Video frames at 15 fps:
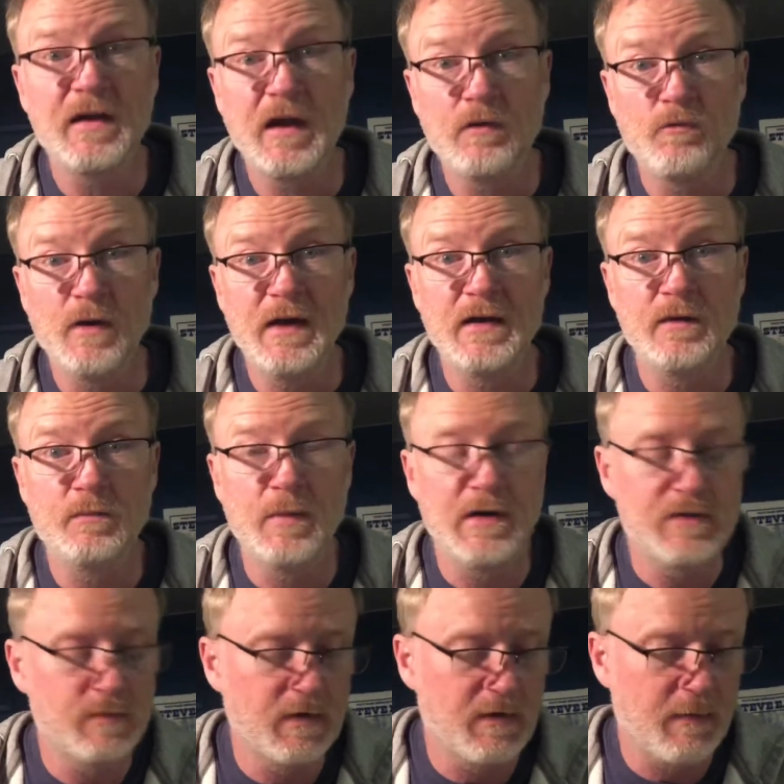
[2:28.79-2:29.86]
I read in Bass
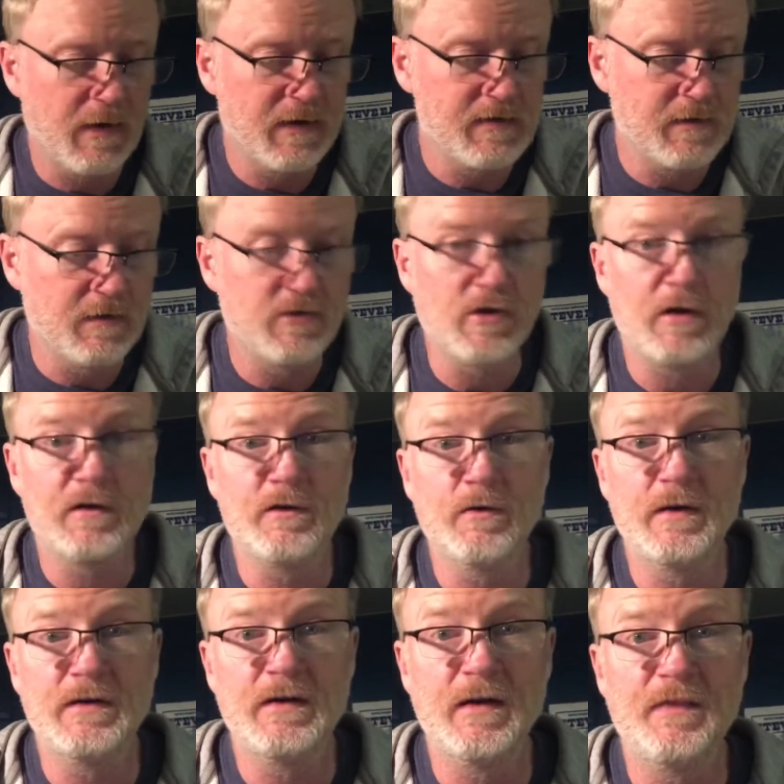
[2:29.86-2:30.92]
Player magazine that Jocko
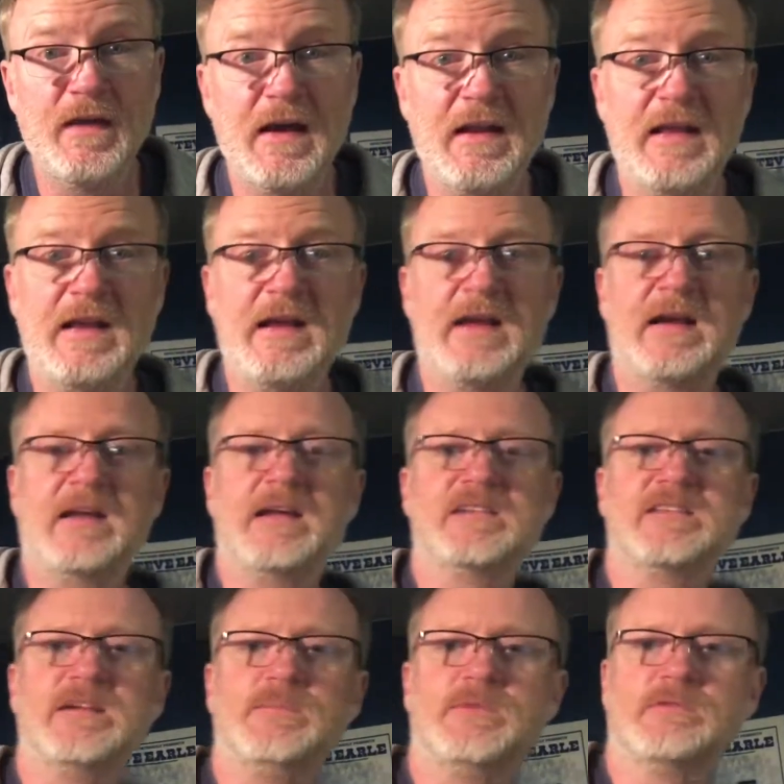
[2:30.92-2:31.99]
had done that, and I
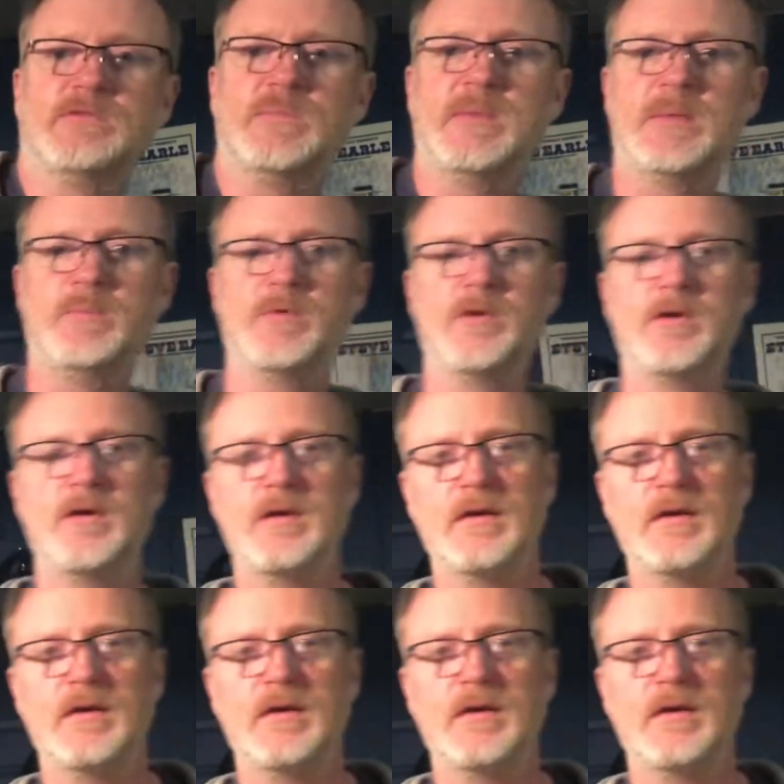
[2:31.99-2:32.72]
seem to remember